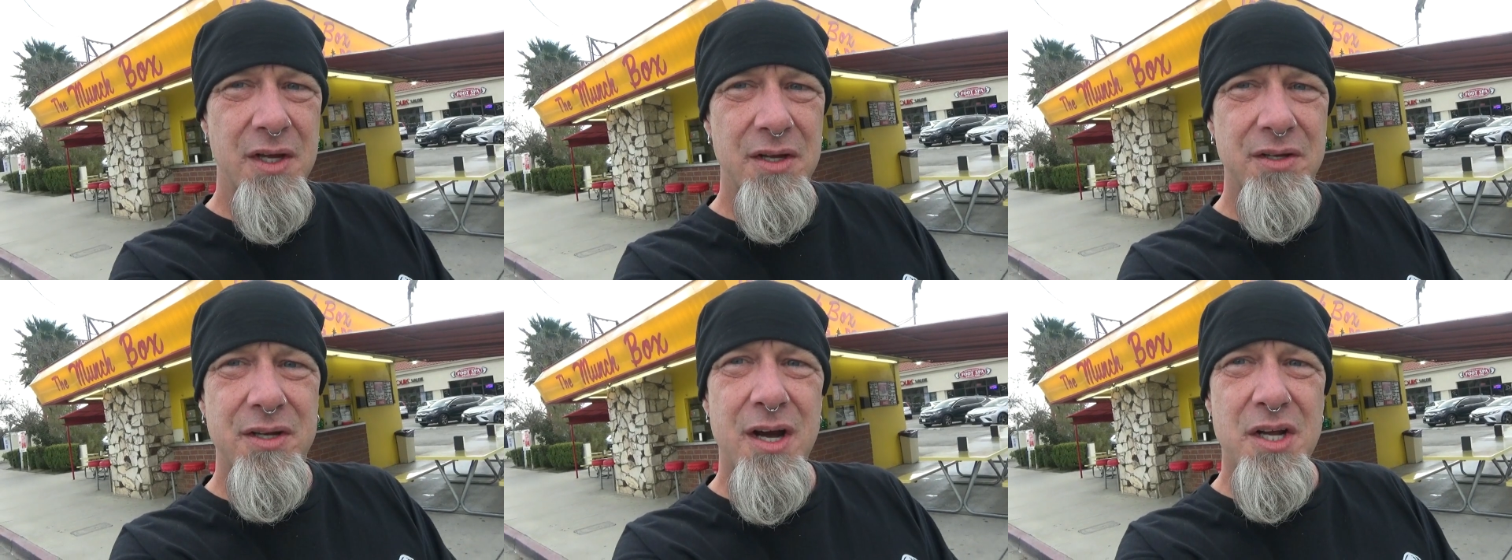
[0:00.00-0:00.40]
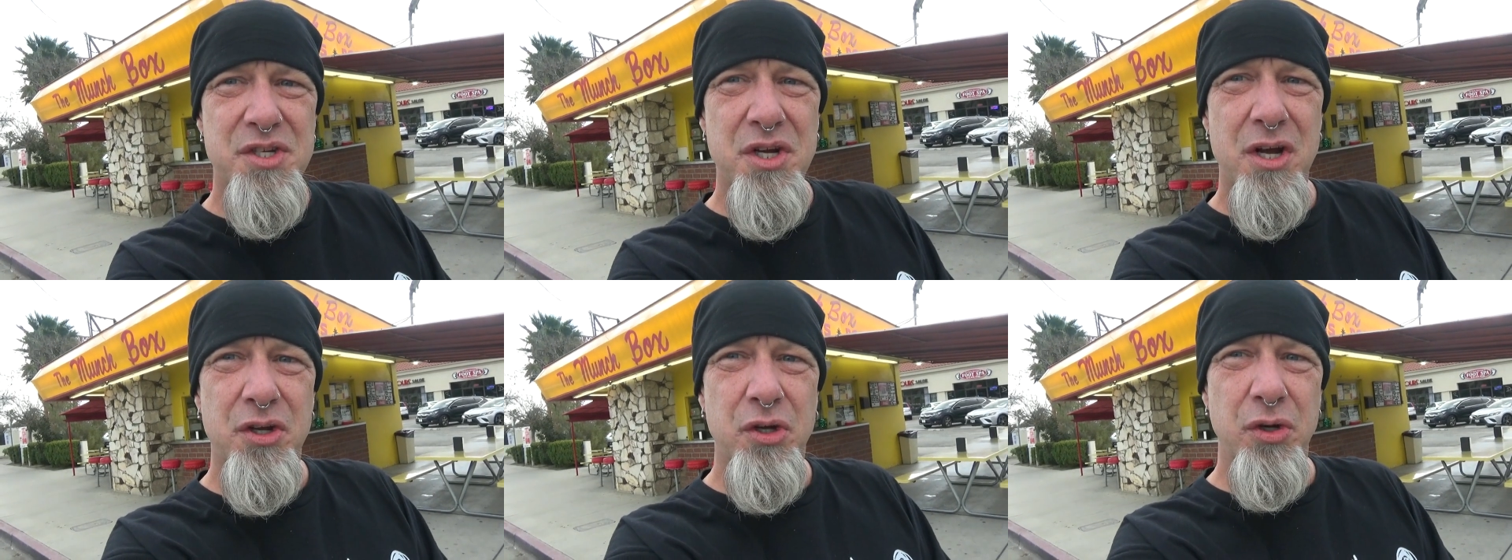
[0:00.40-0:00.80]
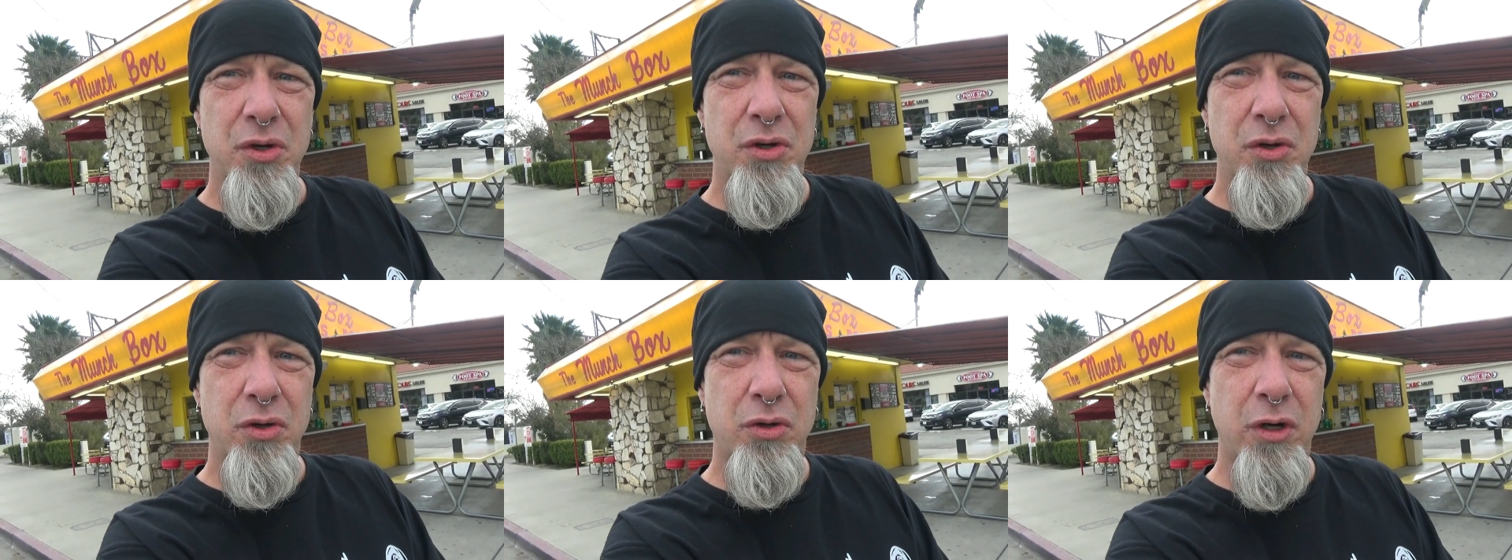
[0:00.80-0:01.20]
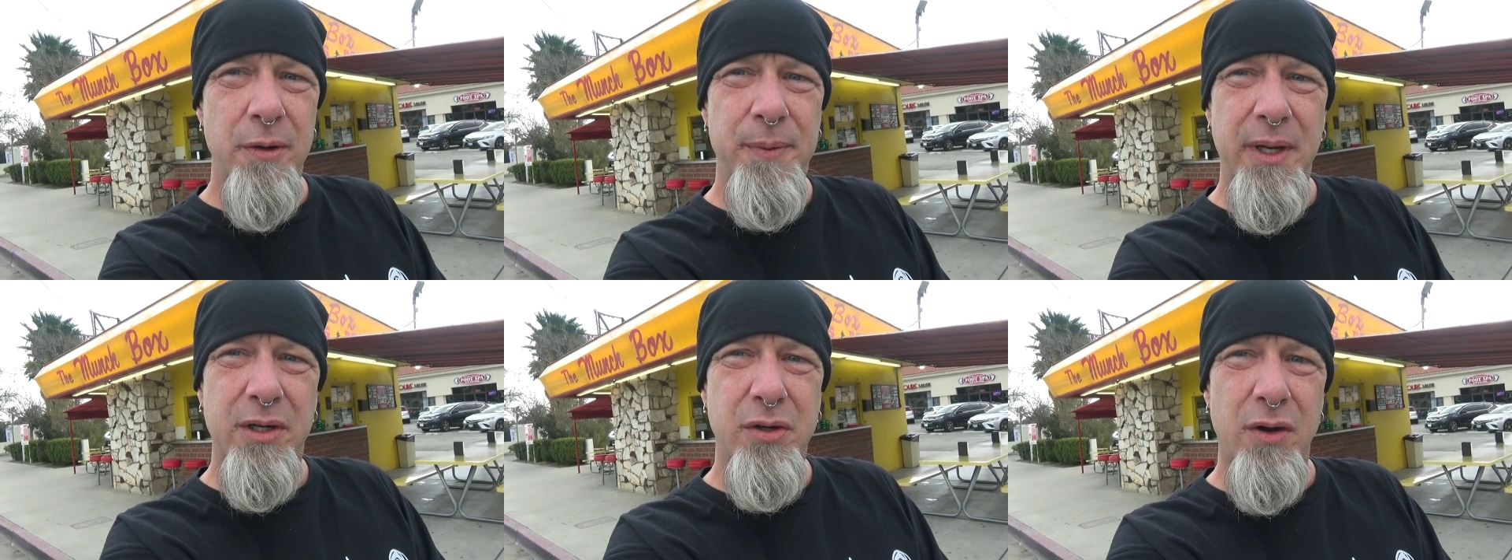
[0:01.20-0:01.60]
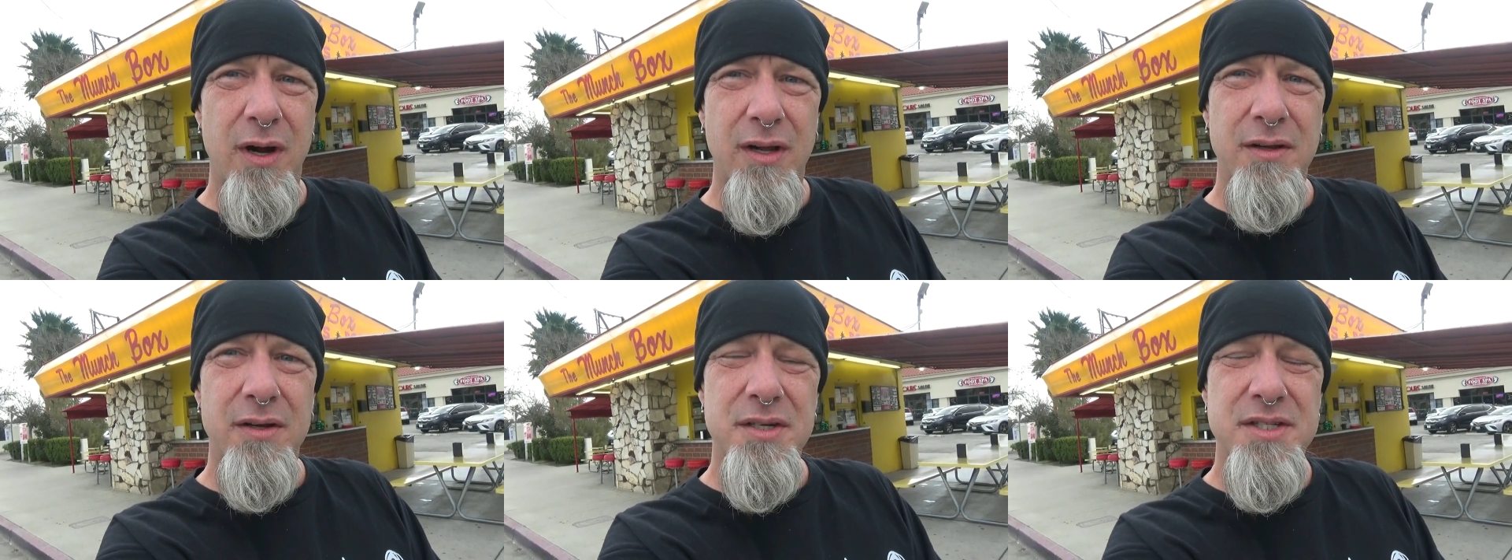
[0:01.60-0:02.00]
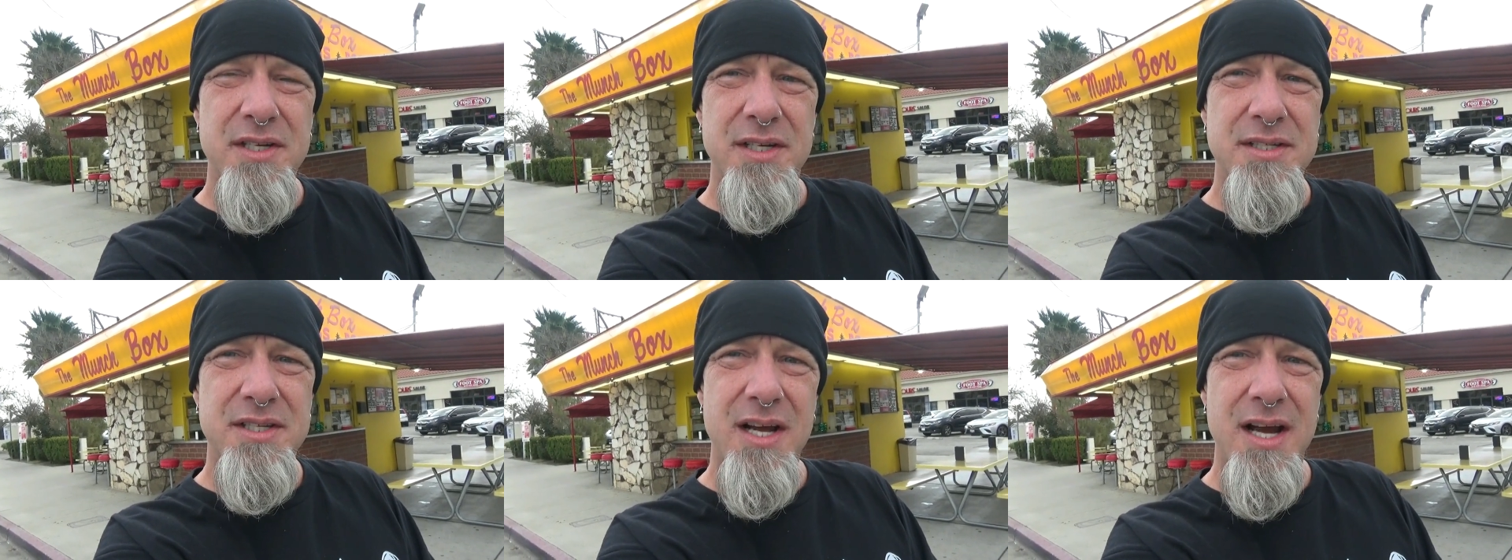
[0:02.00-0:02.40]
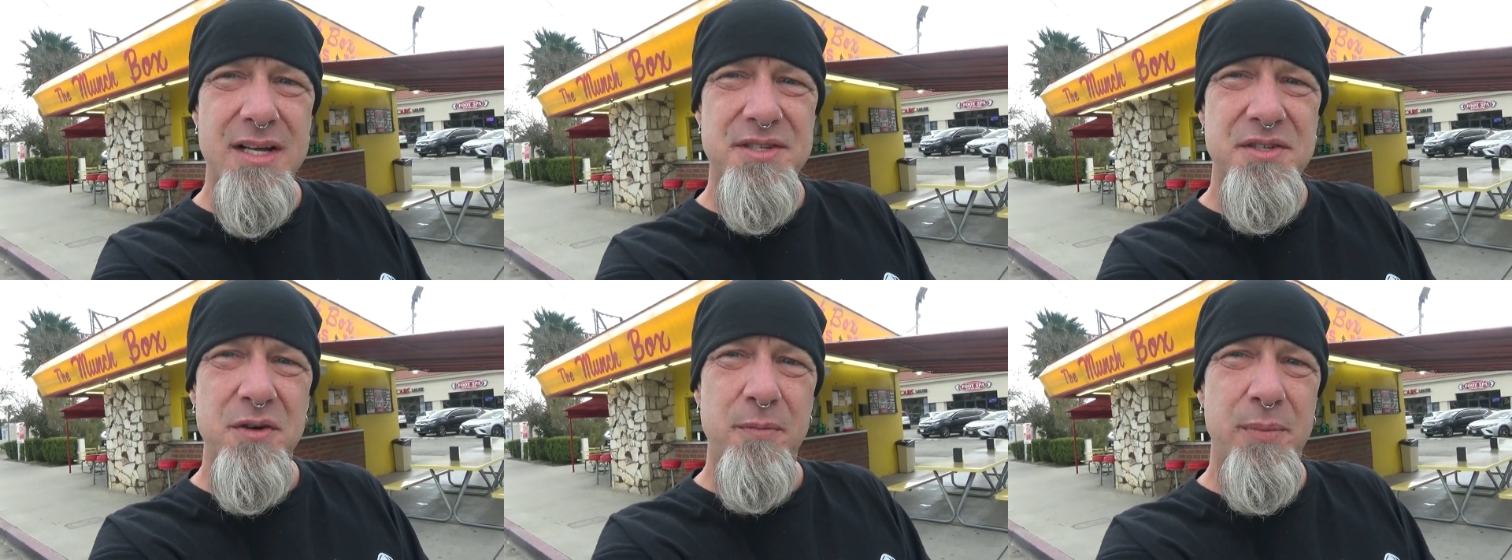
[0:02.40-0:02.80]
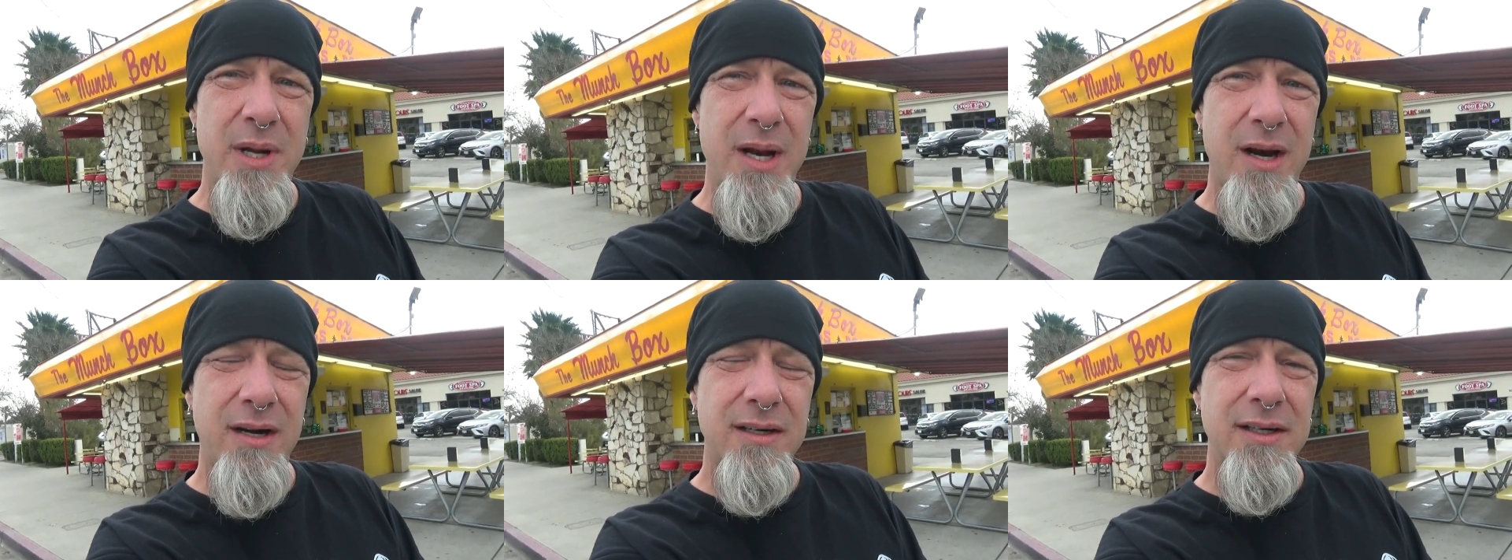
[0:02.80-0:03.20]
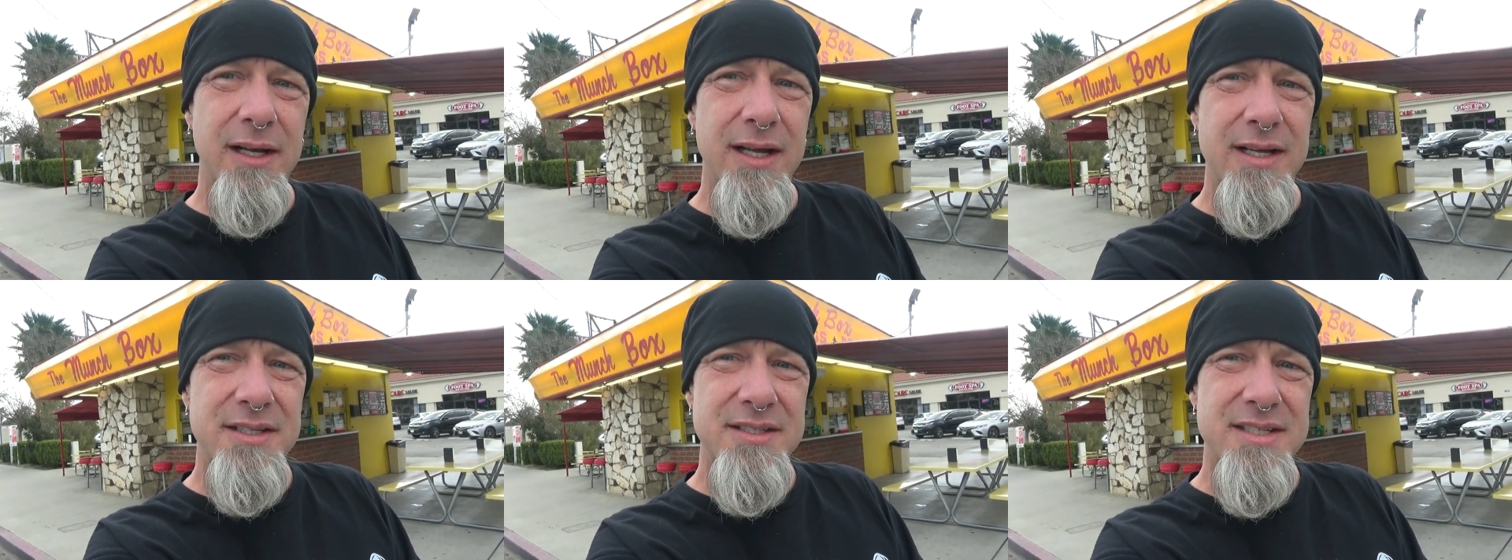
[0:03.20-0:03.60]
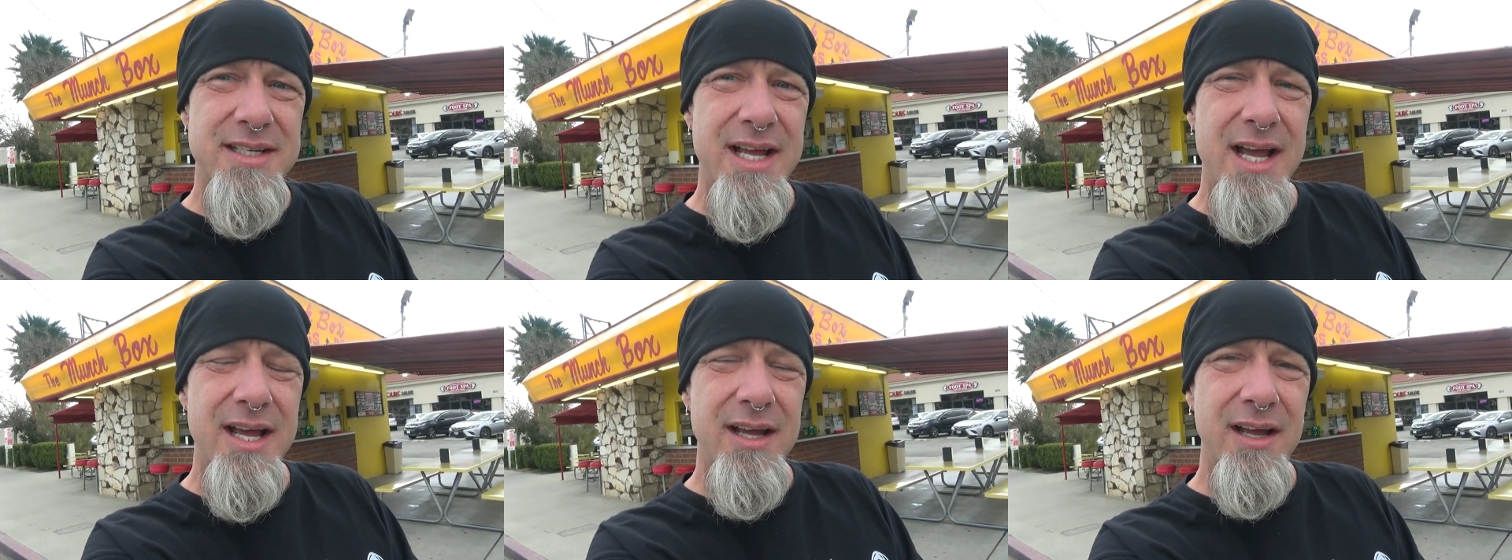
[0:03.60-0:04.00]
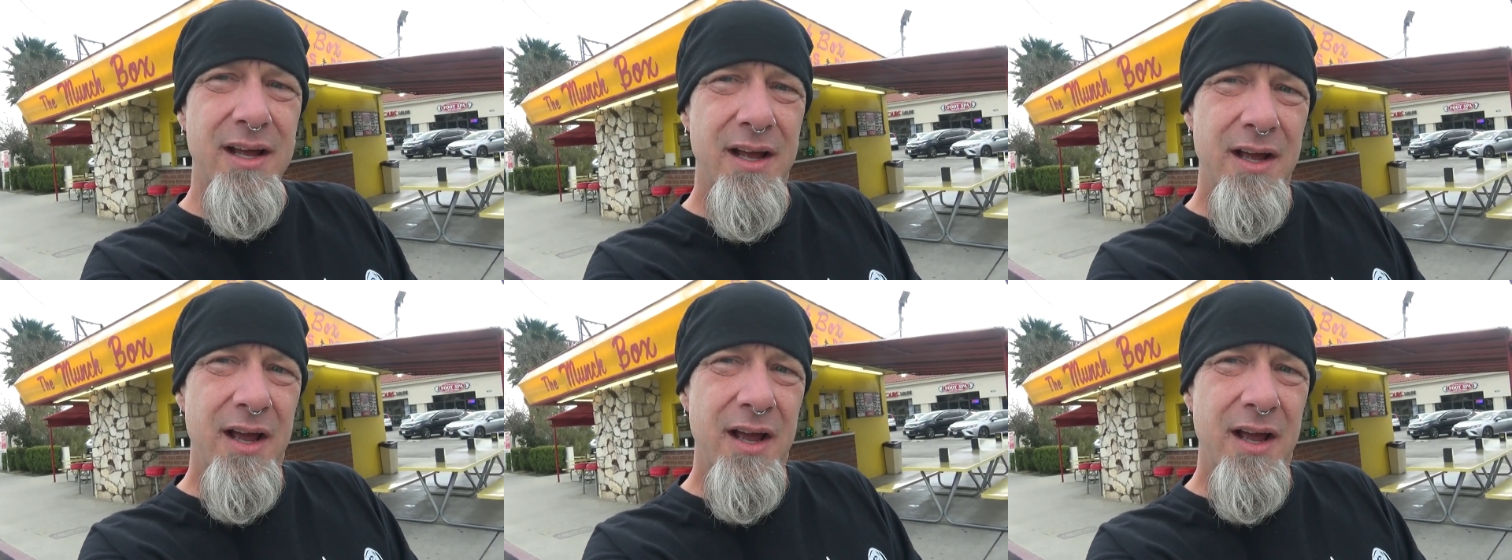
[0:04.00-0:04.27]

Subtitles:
Kaja Goo Goo creepy crawlers that his eyes so bare, and today